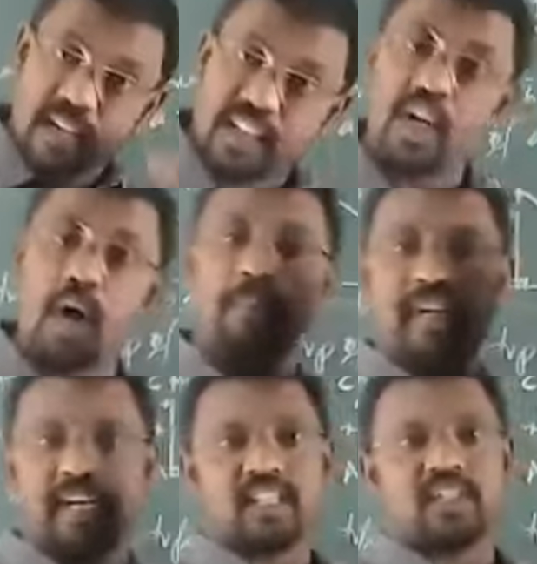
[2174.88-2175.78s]

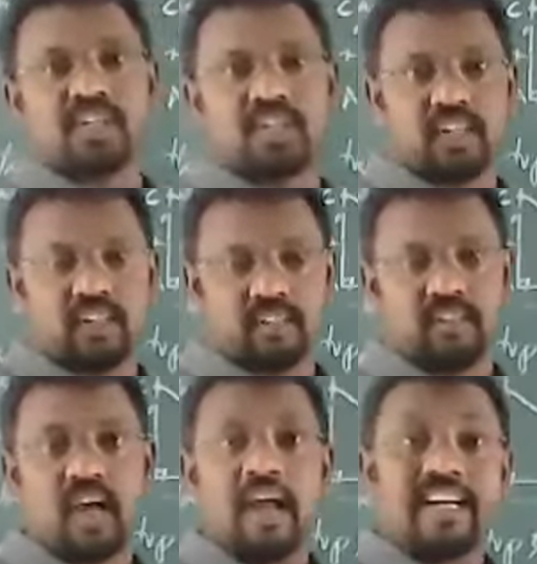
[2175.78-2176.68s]
denominator section.
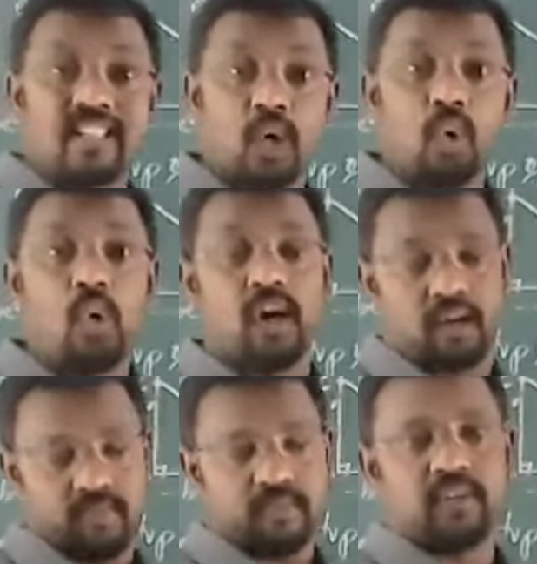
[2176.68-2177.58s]
It's a
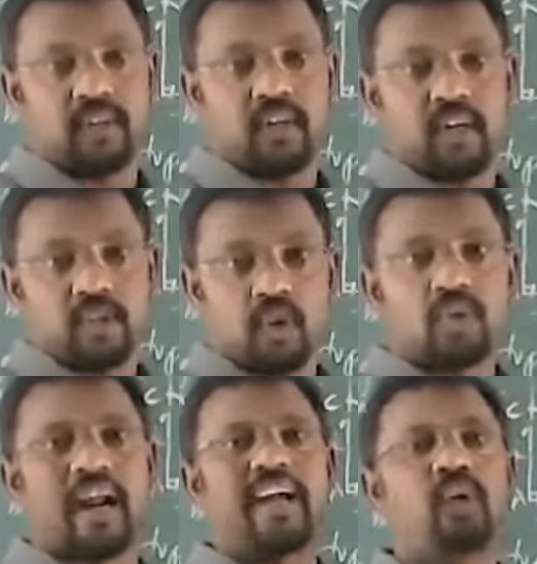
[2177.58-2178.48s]
rule. So
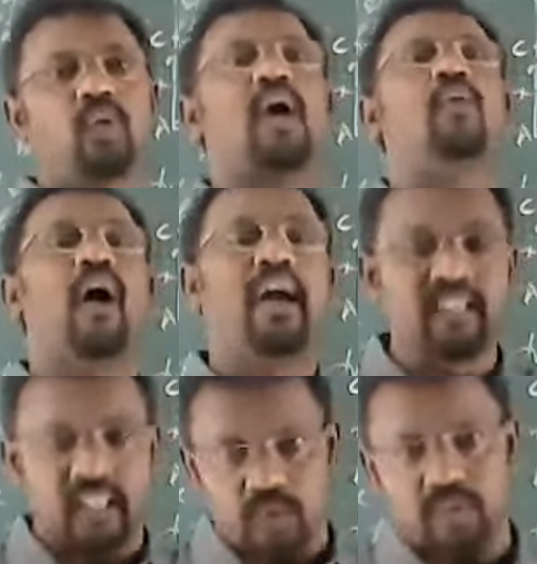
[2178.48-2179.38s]
try to avoid
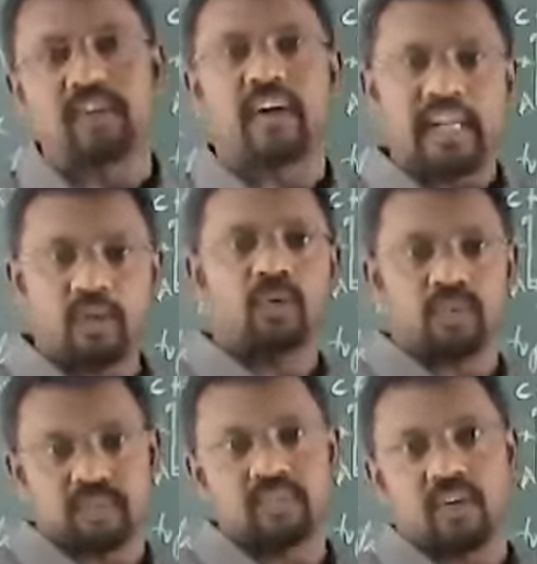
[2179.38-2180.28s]
that. Try to
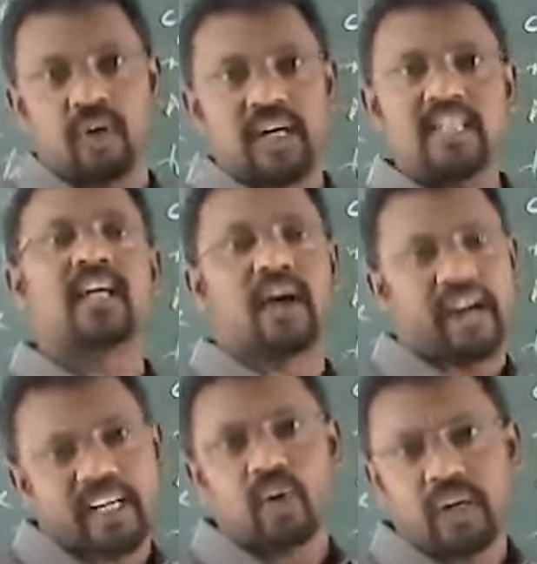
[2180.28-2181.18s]
avoid. It's
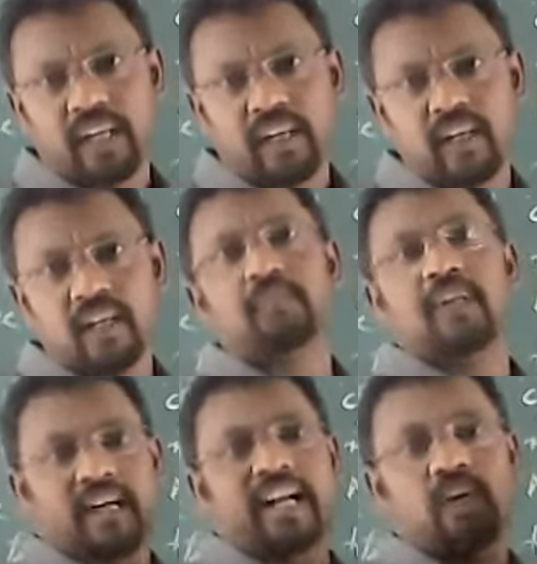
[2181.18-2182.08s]
correct only,
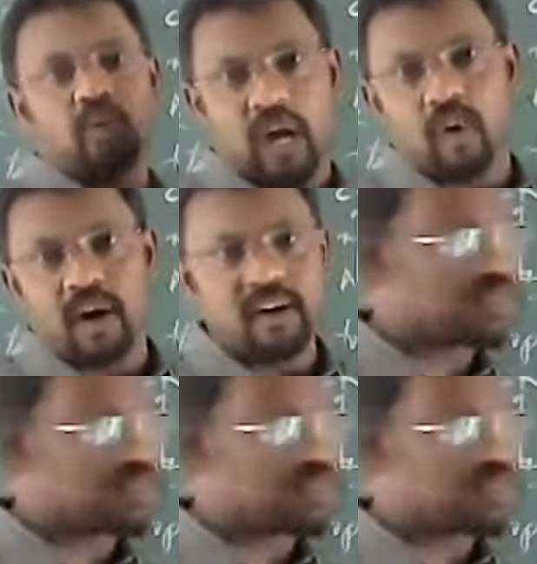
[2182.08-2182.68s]
but try to avoid